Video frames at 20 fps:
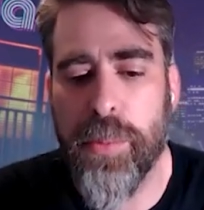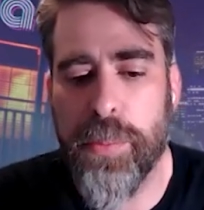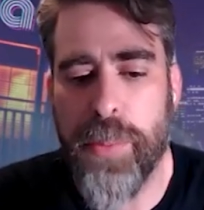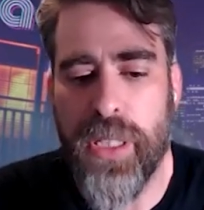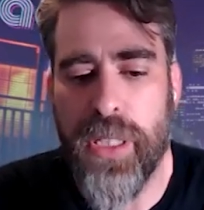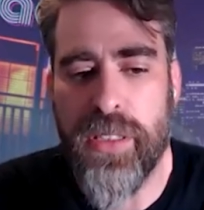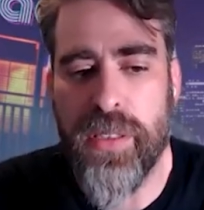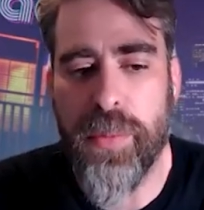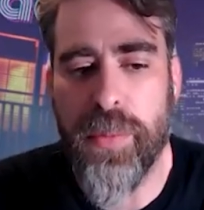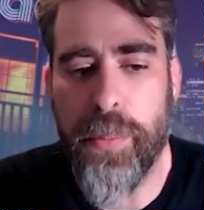
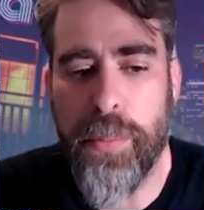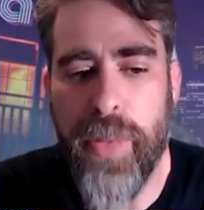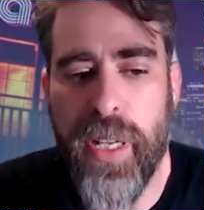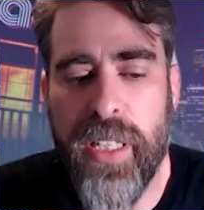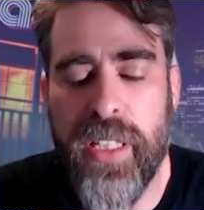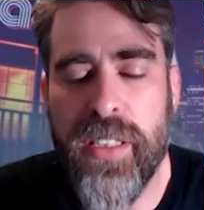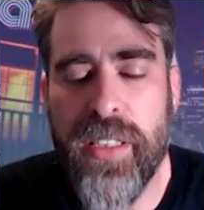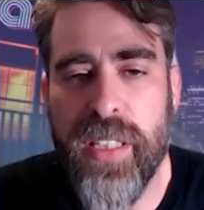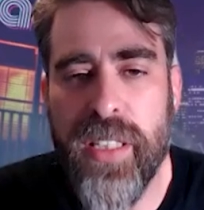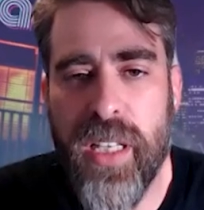But
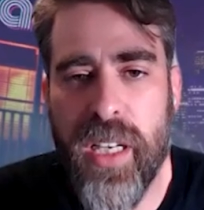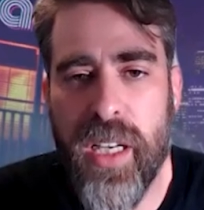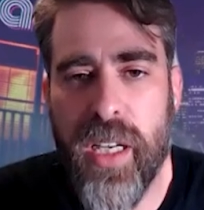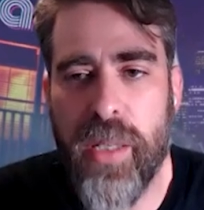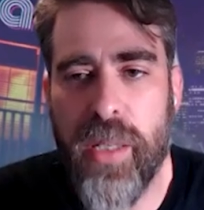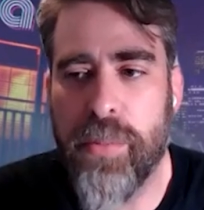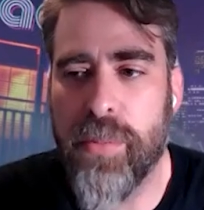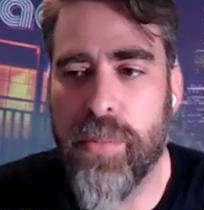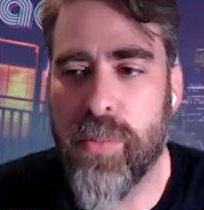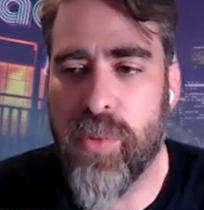many
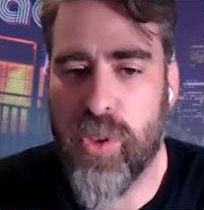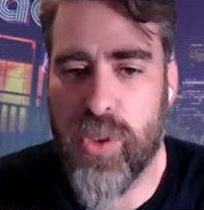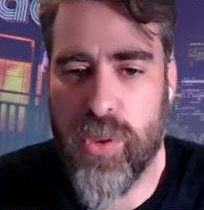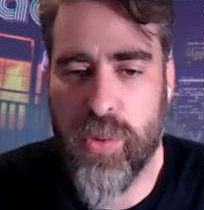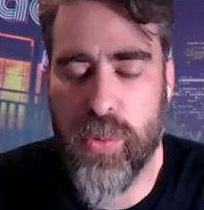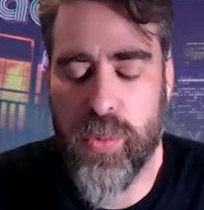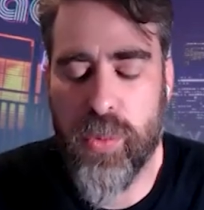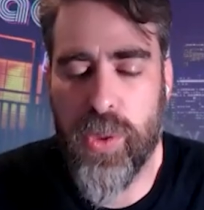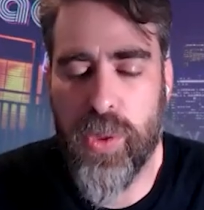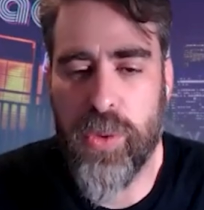times
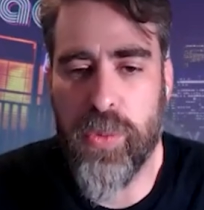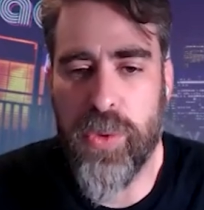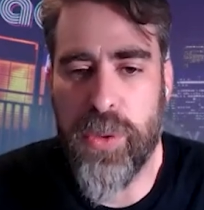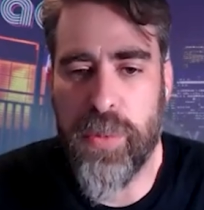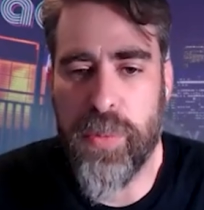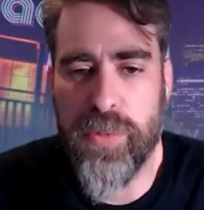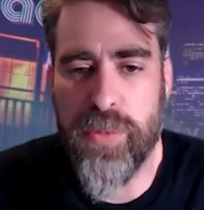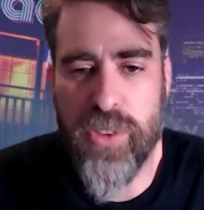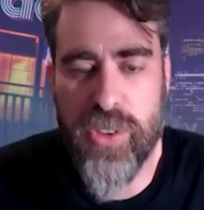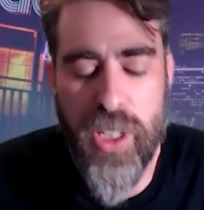when
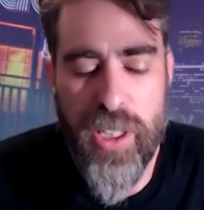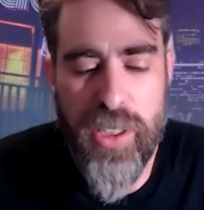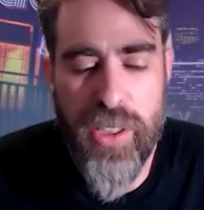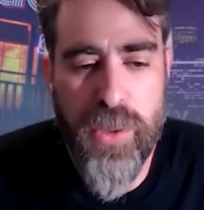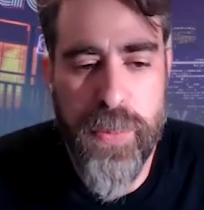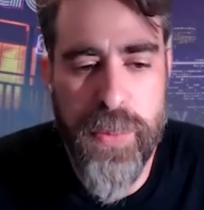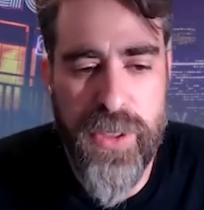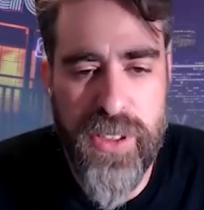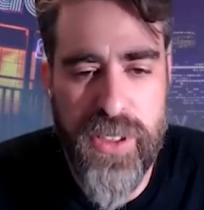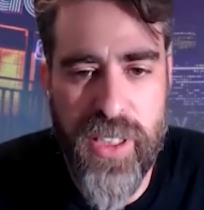we try
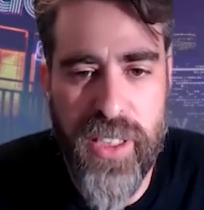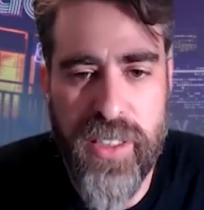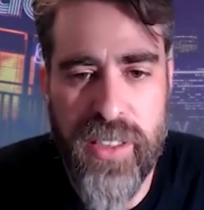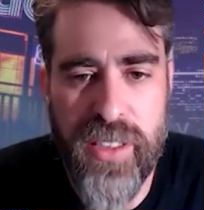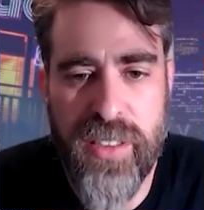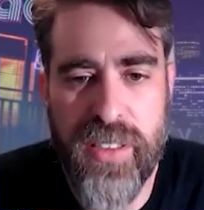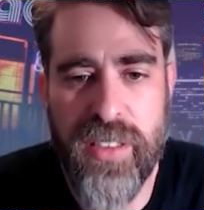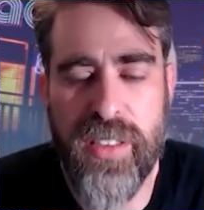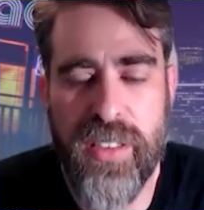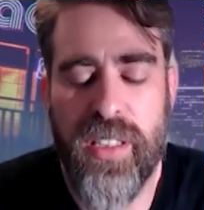to
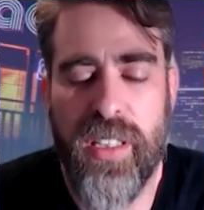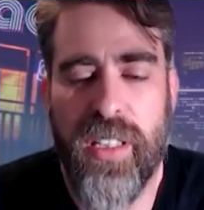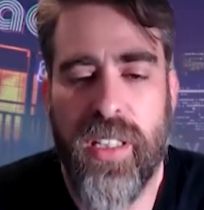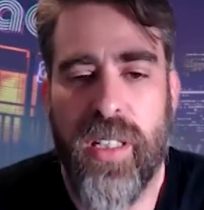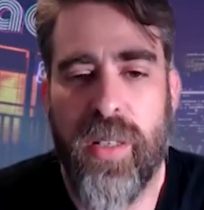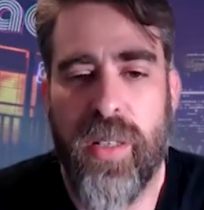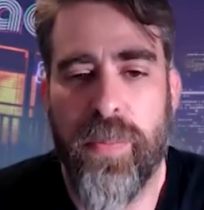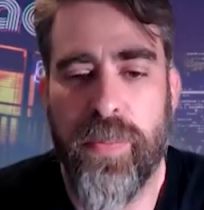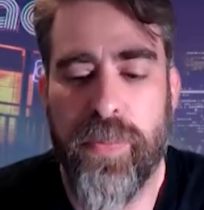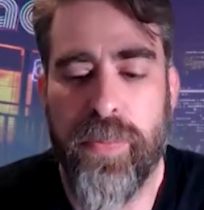present
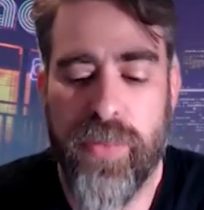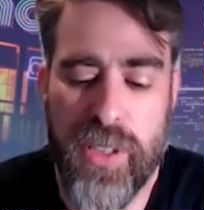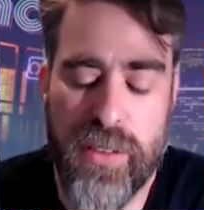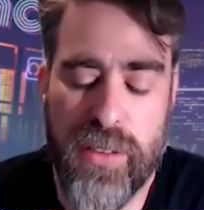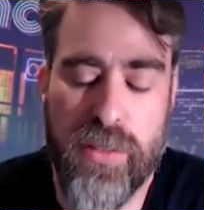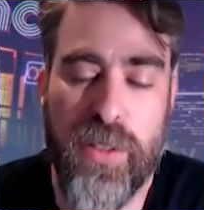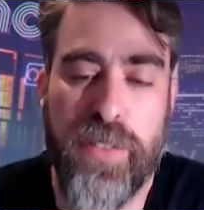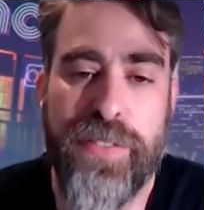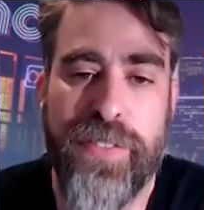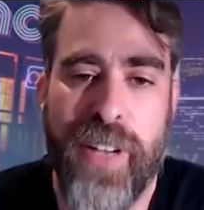um,
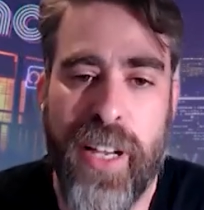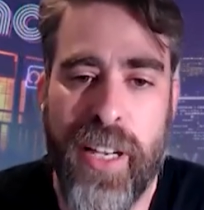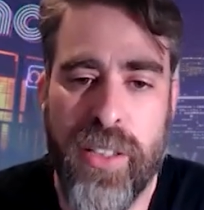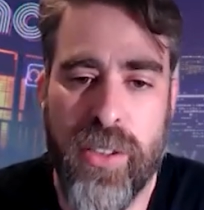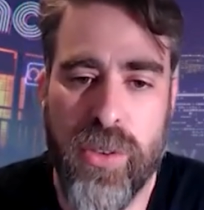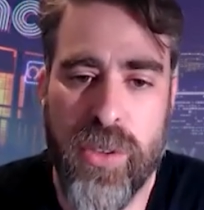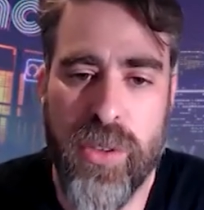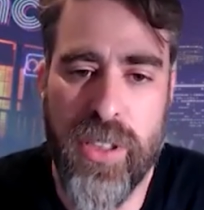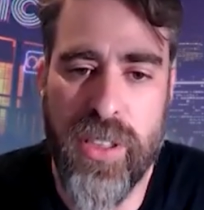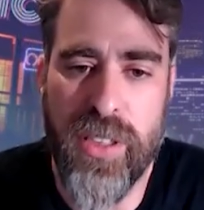this
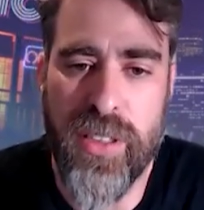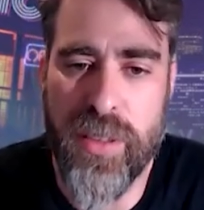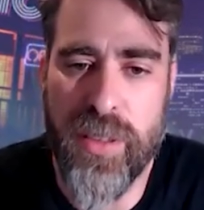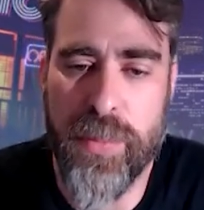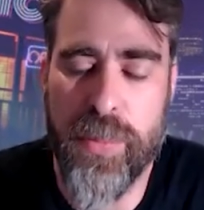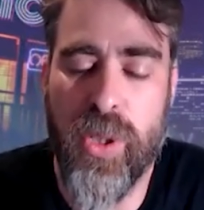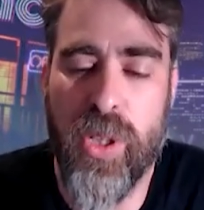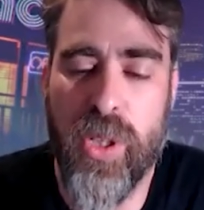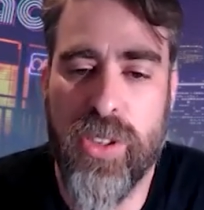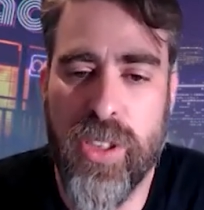refactoring as a
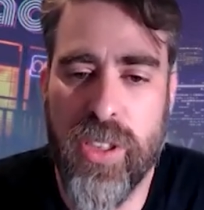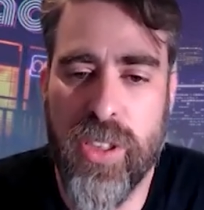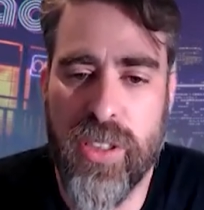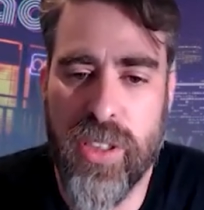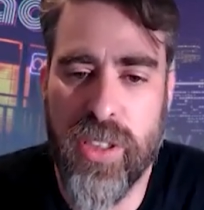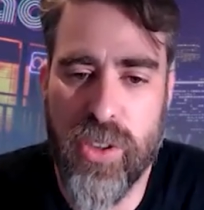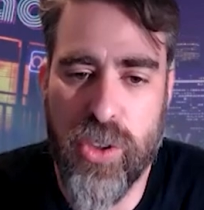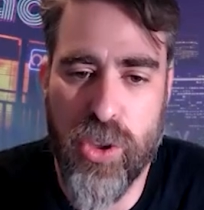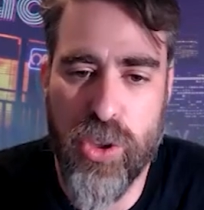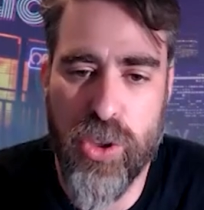project
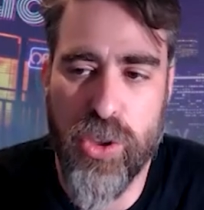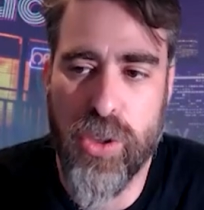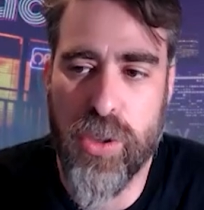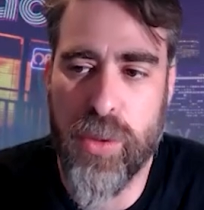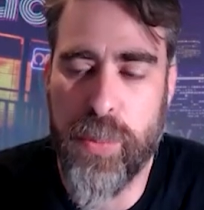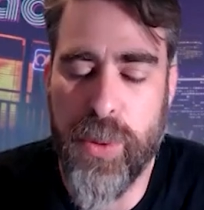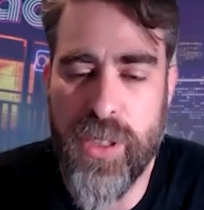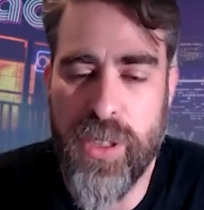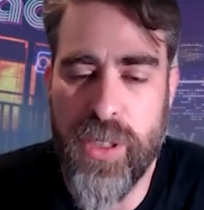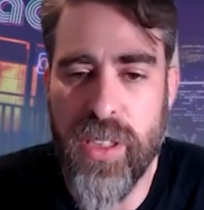that
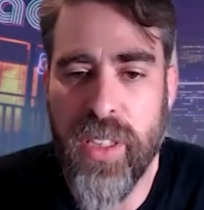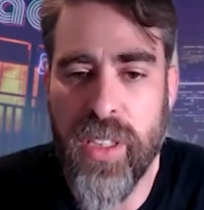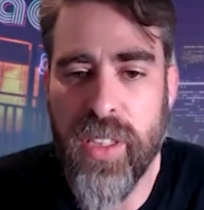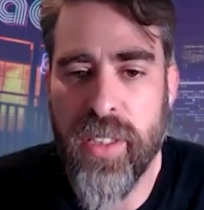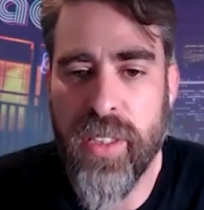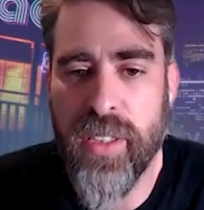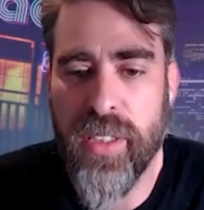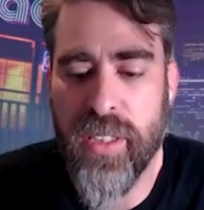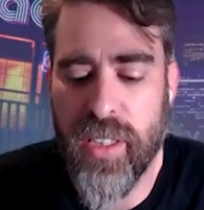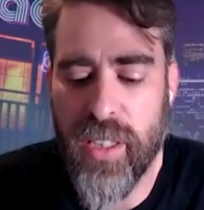should be
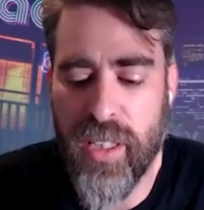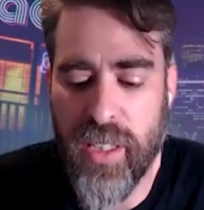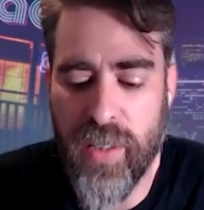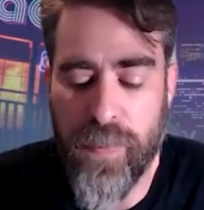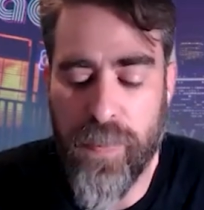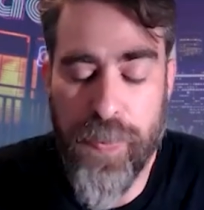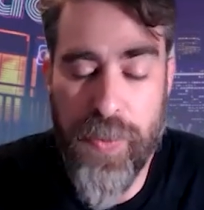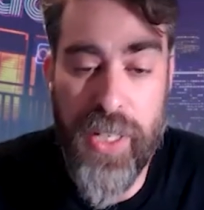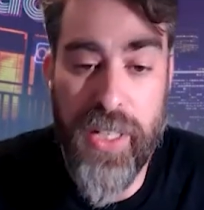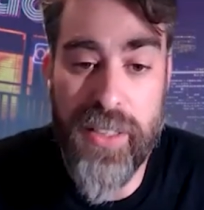
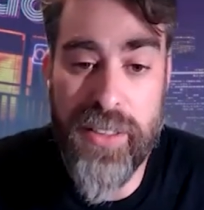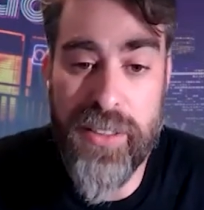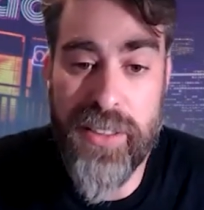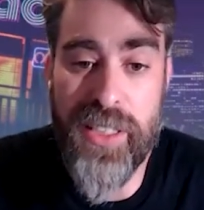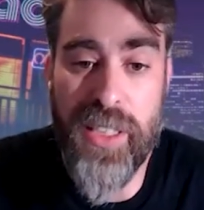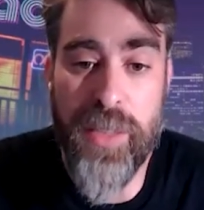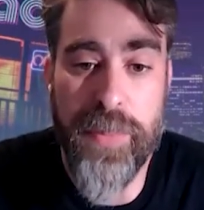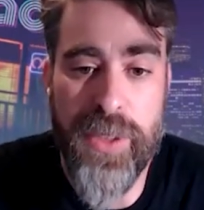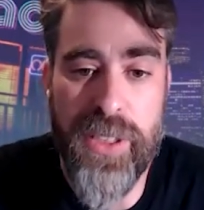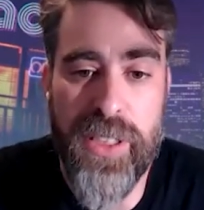um,
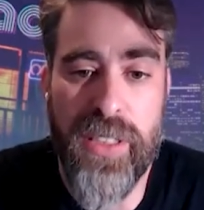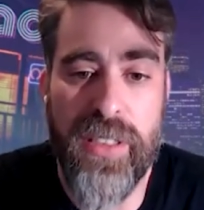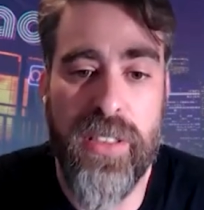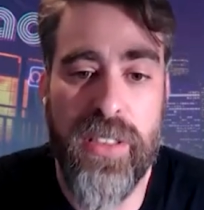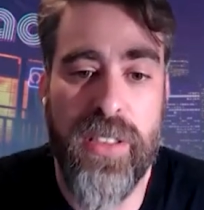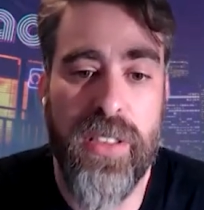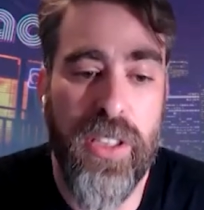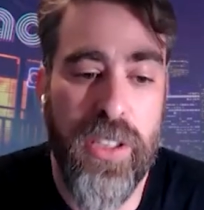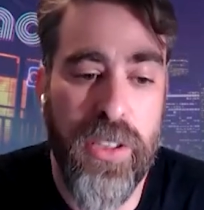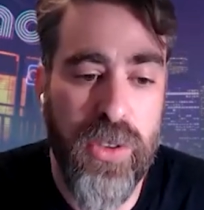accepted
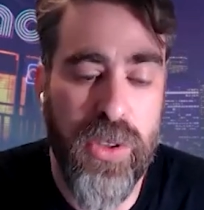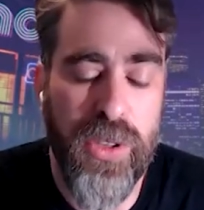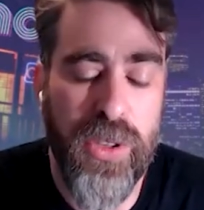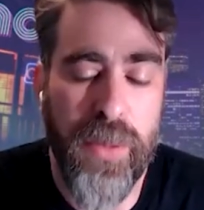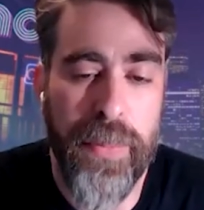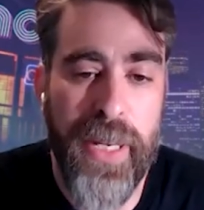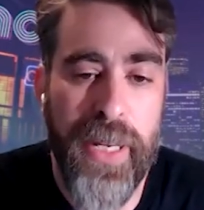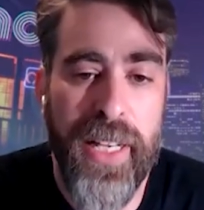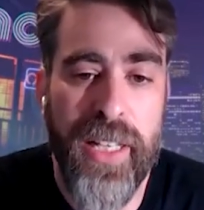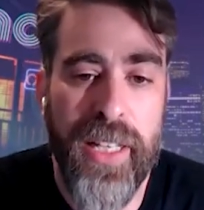into the
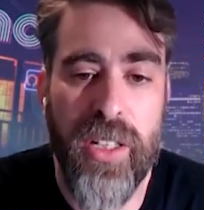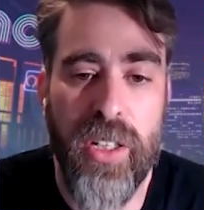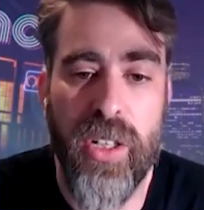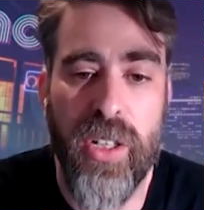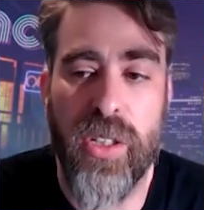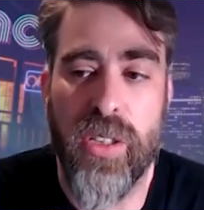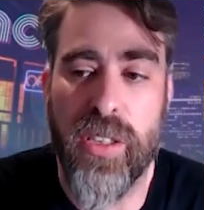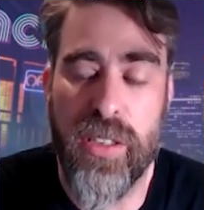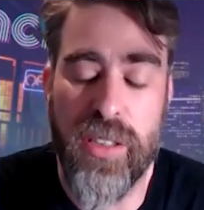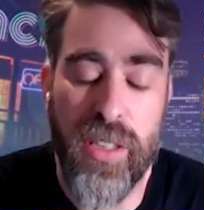
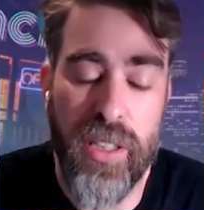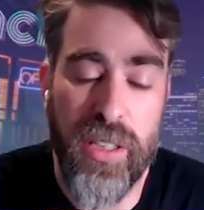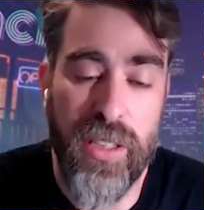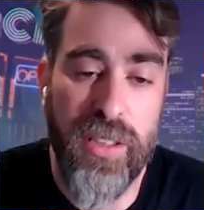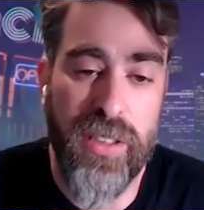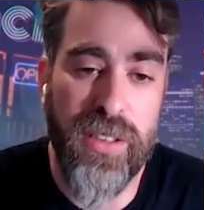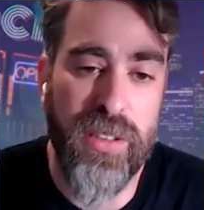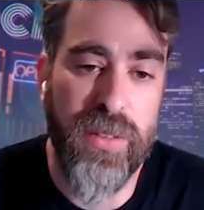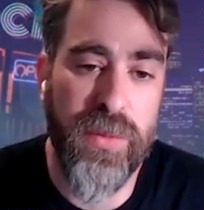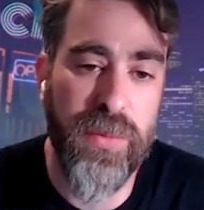backlog and,
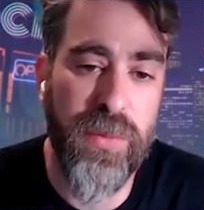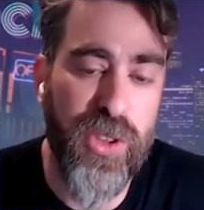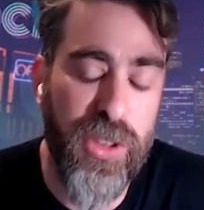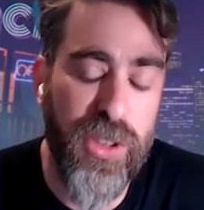and,